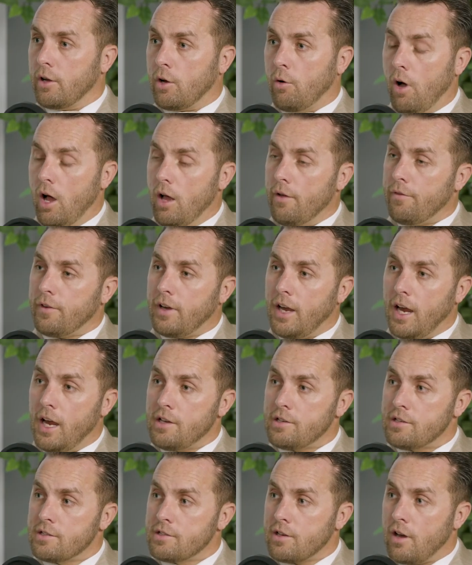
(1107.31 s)

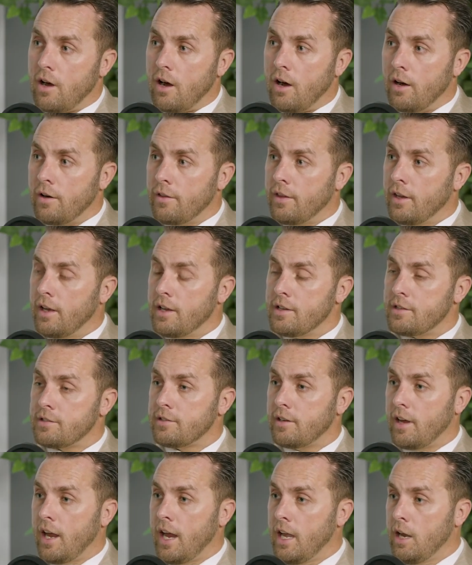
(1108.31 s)
qualifications are that
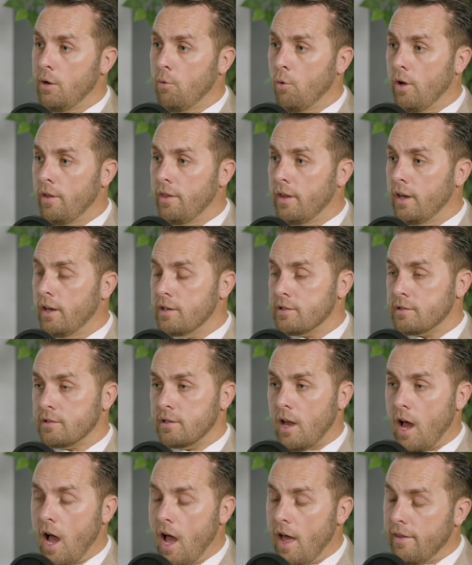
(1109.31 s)
it's anyone that is
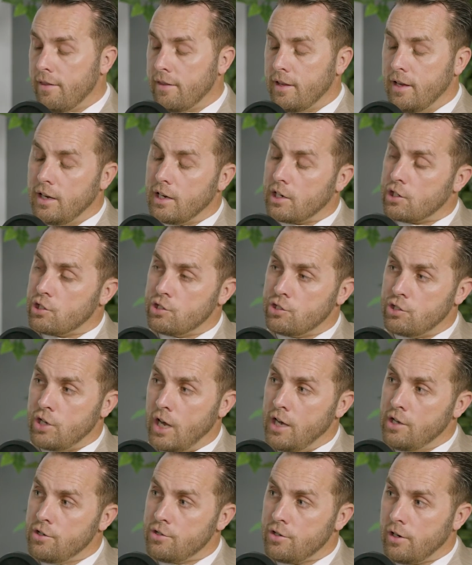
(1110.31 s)
not the
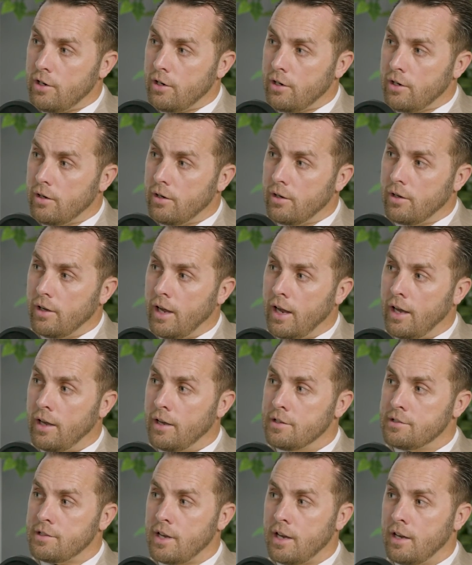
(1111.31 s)
exchanger and
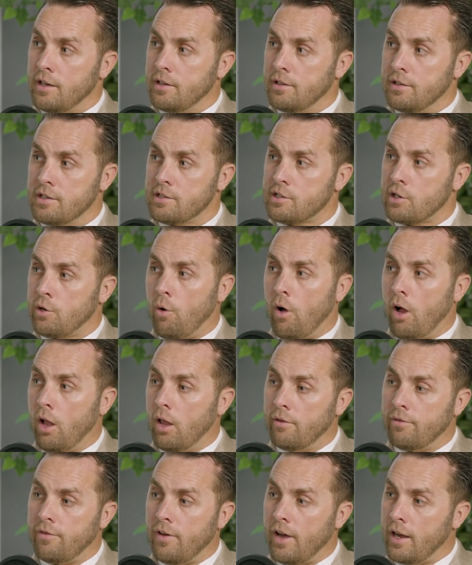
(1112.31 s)
is a
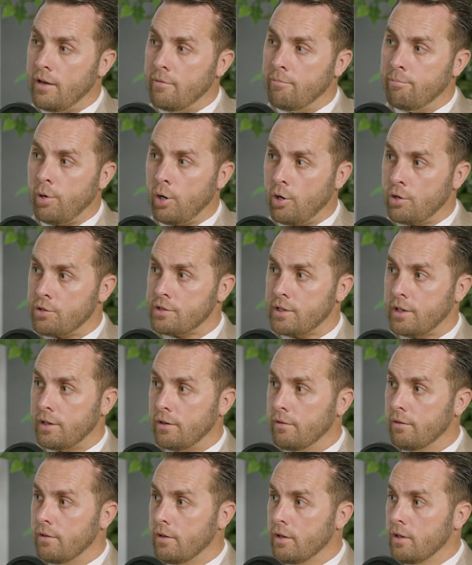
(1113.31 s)
disqualified
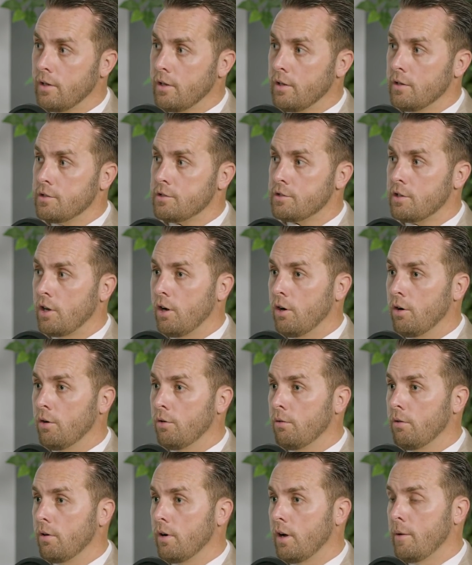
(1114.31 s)
person.
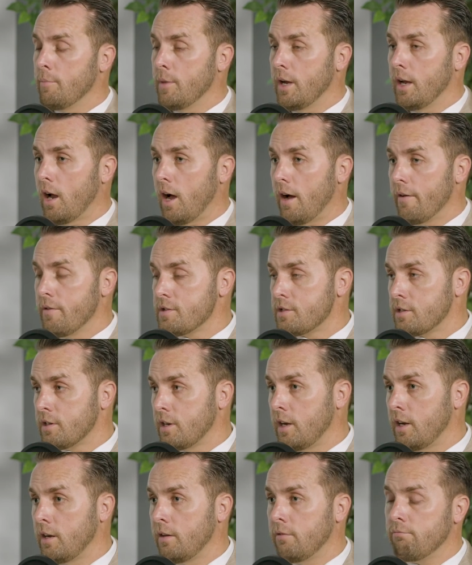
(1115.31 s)
So,
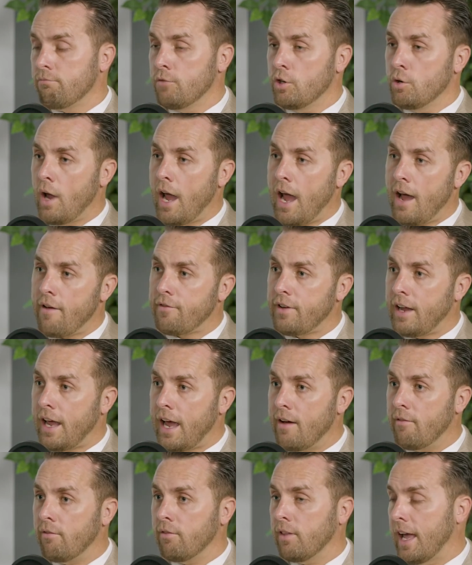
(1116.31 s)
obviously you have to
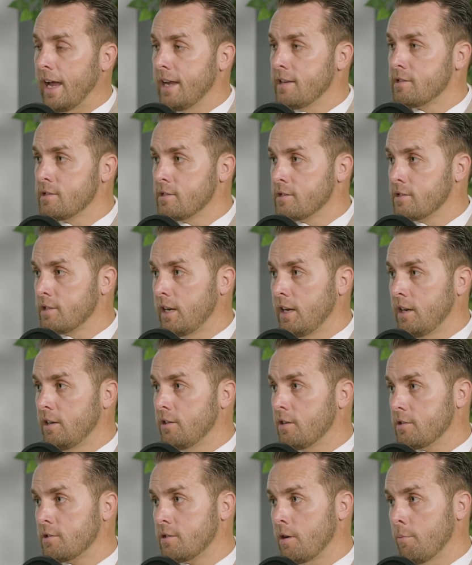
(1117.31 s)
have licensing.
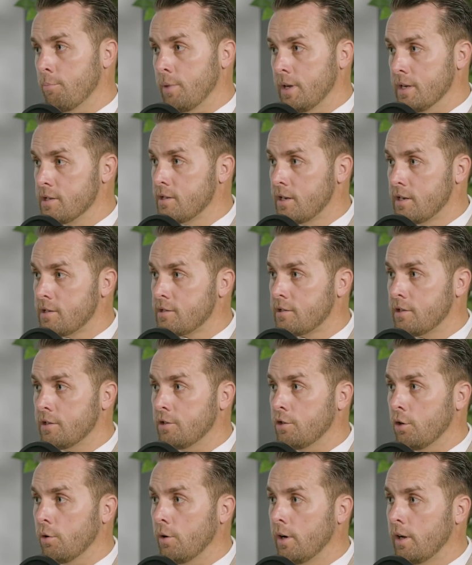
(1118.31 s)
It's a business to
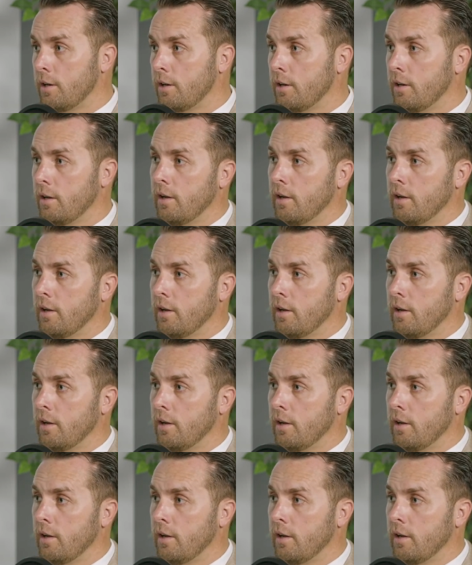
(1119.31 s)
do it.